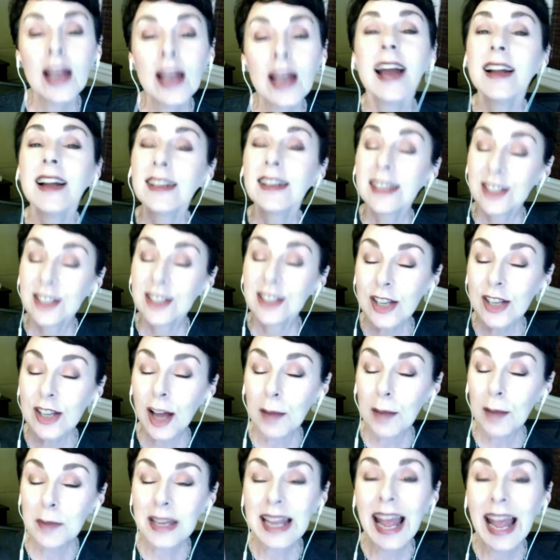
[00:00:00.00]
She got
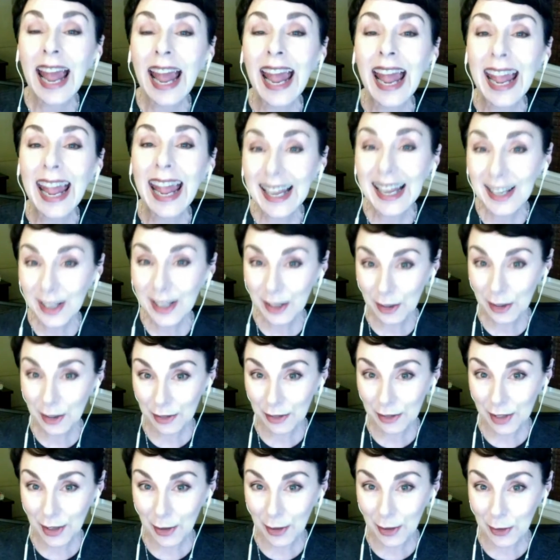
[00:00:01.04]
me an
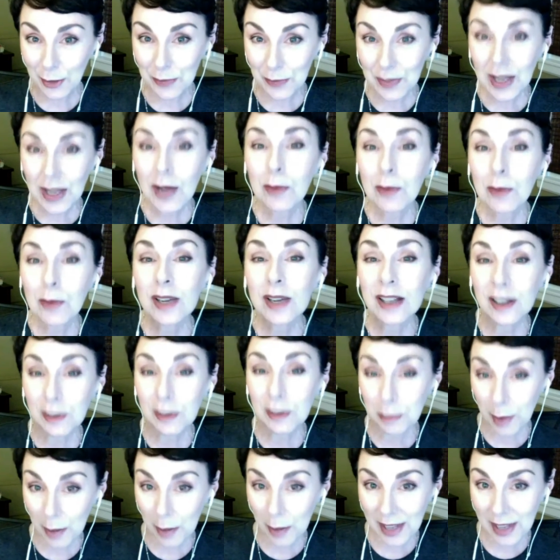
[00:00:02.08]
interview with Bob
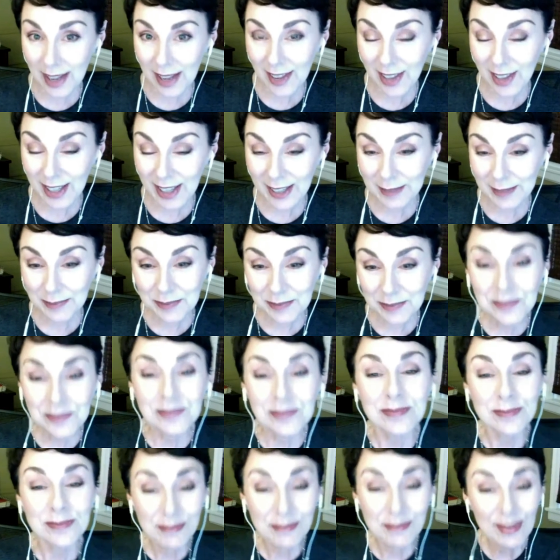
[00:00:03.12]
Kelly.
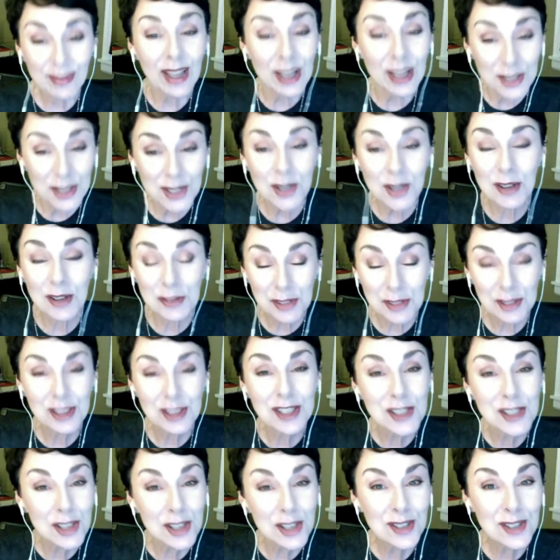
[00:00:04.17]
So if you'll
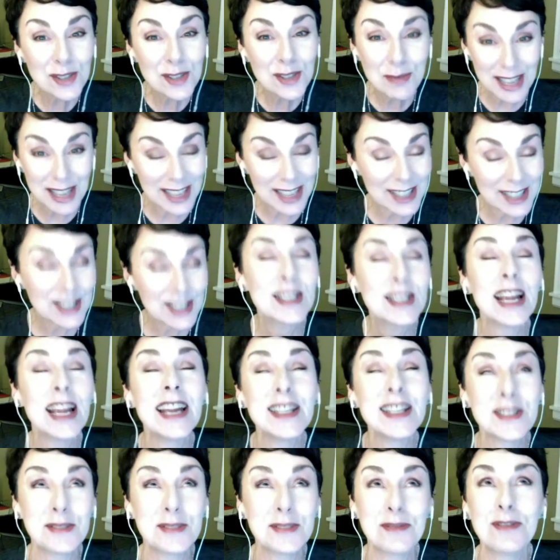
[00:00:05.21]
indulge me, it's
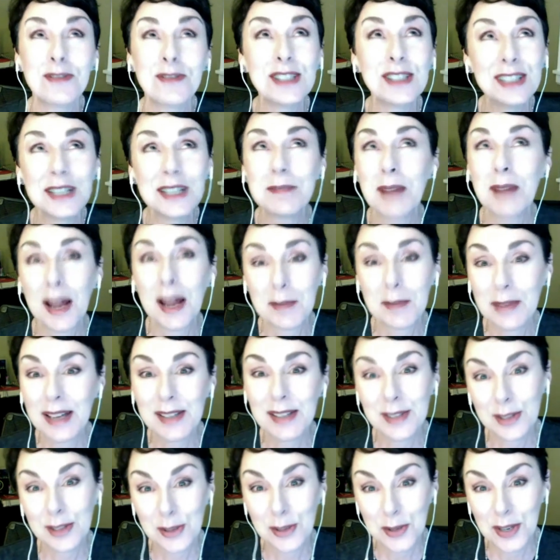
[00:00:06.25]
really my best
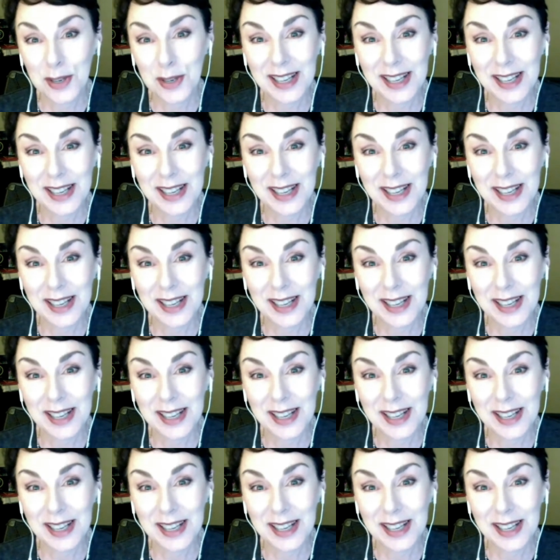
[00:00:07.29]
story.